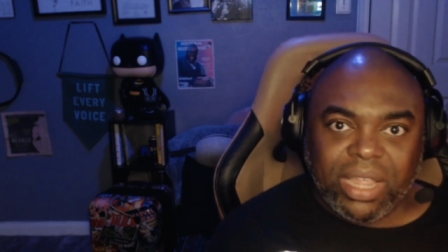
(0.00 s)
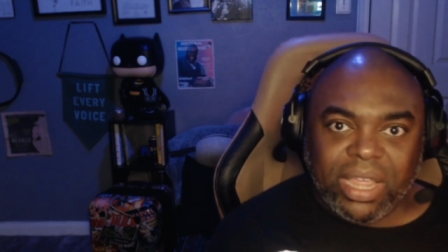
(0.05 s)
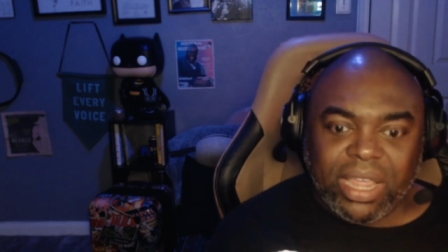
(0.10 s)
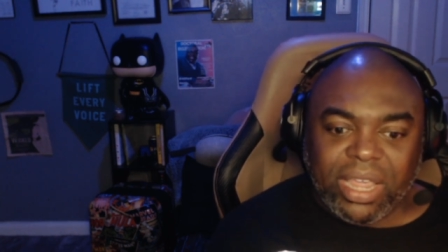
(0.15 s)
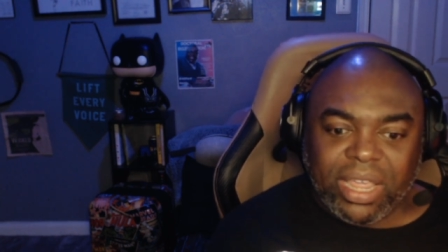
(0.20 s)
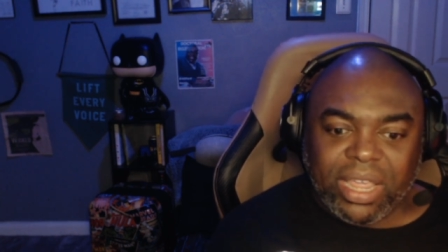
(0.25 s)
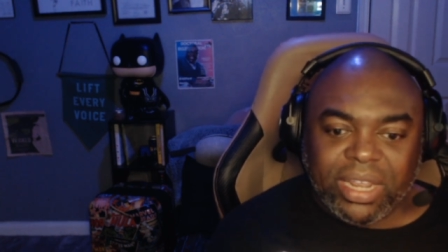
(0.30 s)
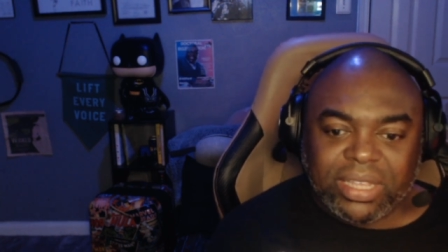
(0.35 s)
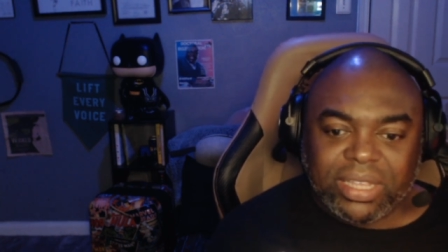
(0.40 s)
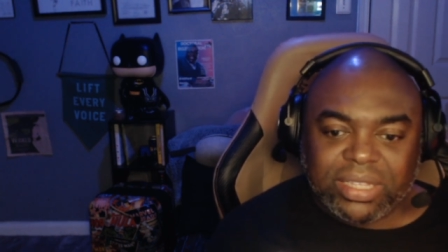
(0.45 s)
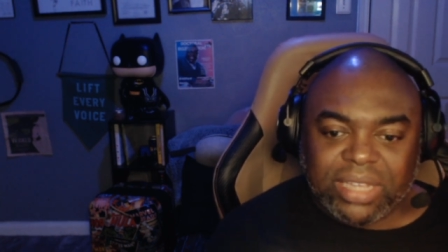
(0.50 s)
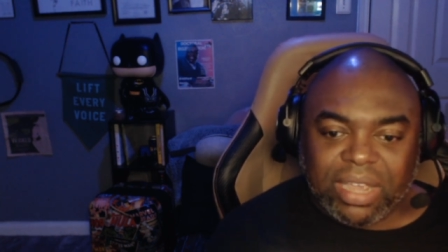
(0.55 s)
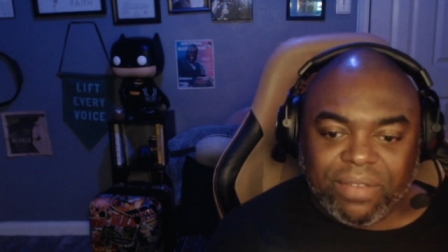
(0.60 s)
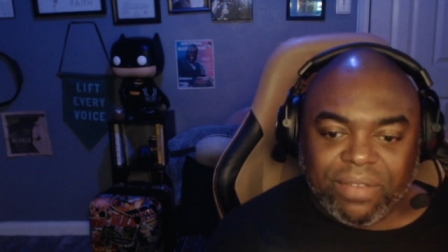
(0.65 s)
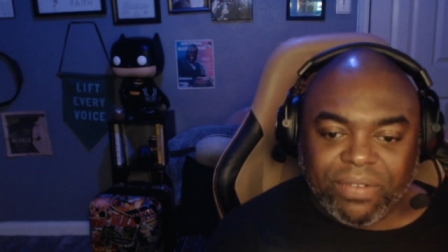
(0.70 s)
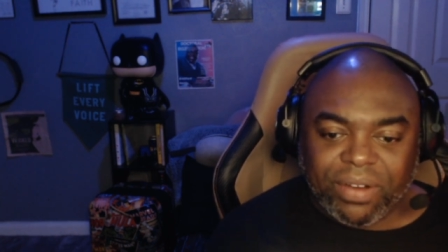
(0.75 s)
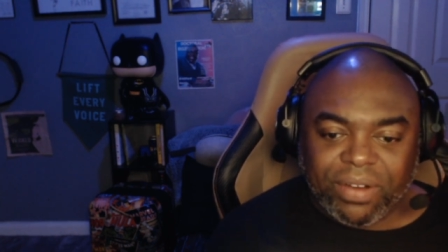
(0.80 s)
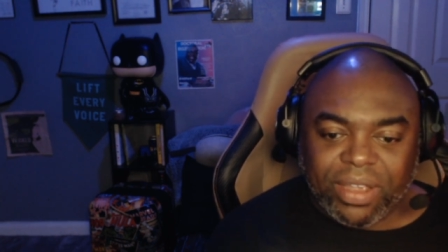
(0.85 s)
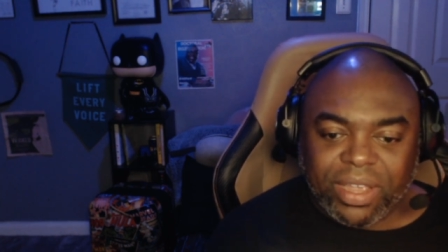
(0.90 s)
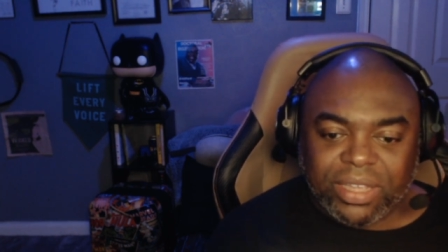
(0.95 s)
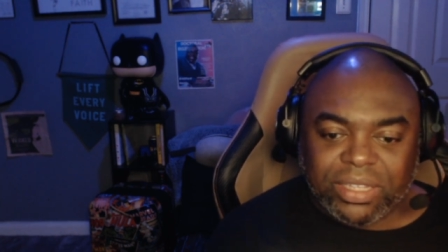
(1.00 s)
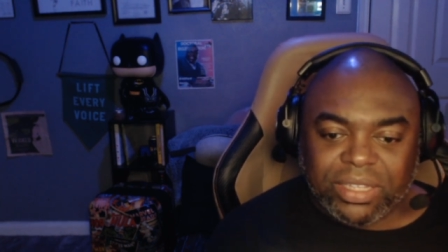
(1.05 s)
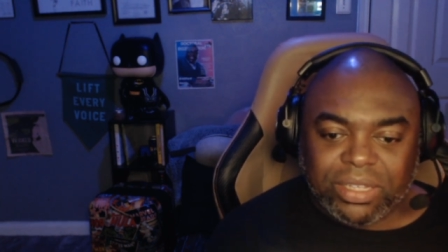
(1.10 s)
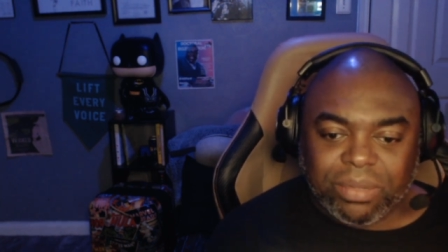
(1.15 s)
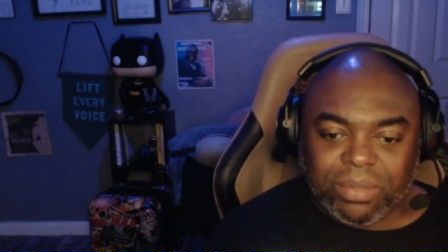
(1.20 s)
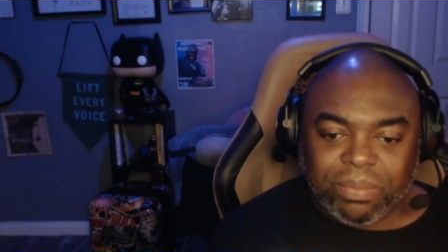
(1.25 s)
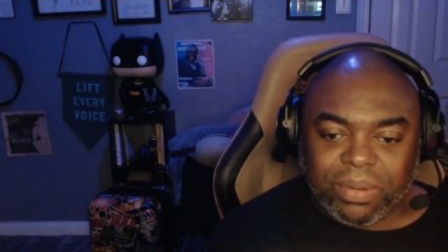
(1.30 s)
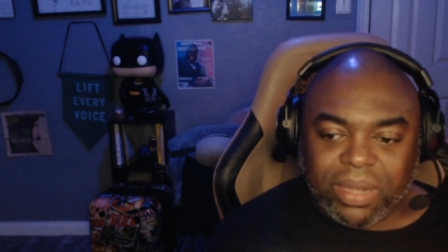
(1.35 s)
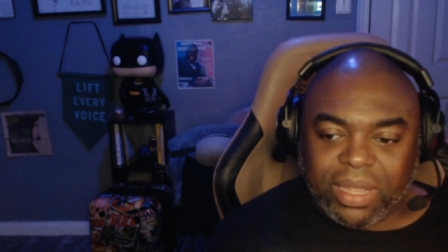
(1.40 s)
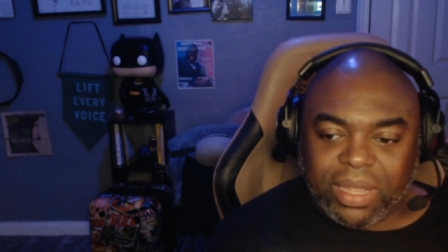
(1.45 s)
It is time for us to
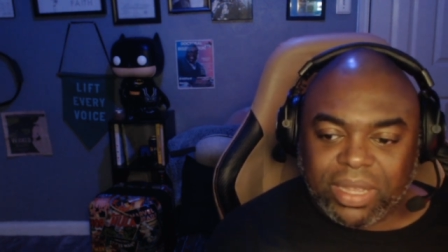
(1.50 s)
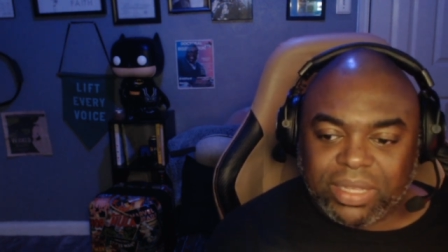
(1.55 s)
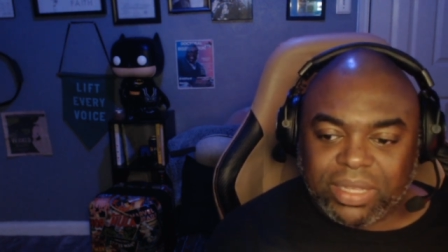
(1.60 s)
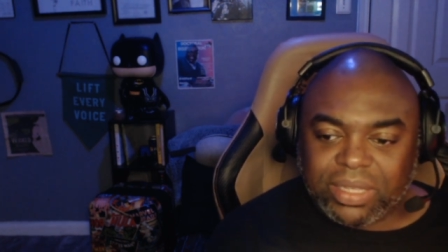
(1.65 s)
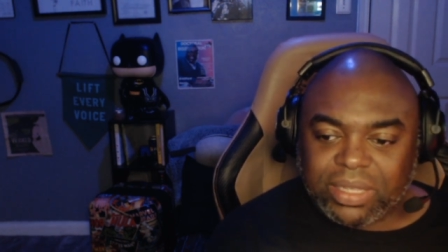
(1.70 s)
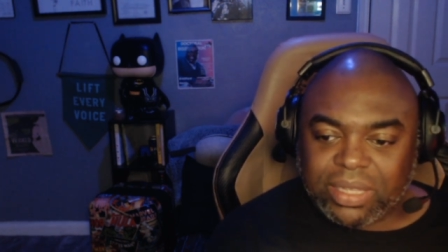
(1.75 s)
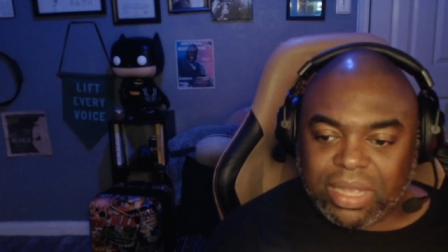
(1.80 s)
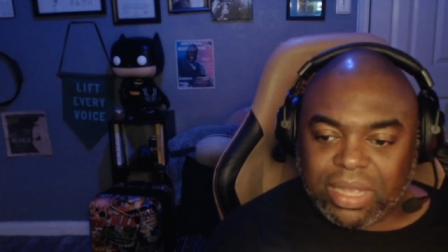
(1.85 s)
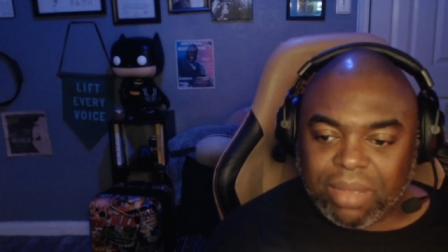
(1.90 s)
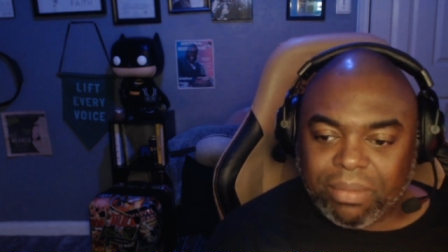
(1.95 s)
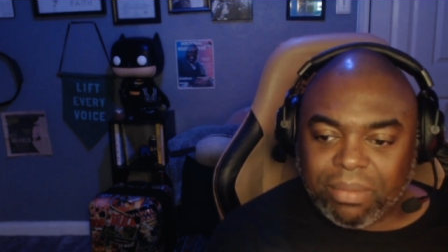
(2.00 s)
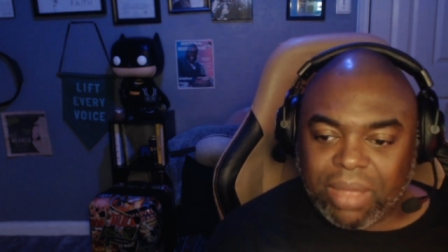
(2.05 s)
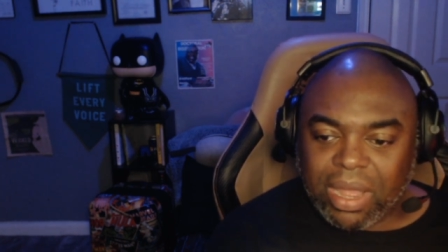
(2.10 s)
play some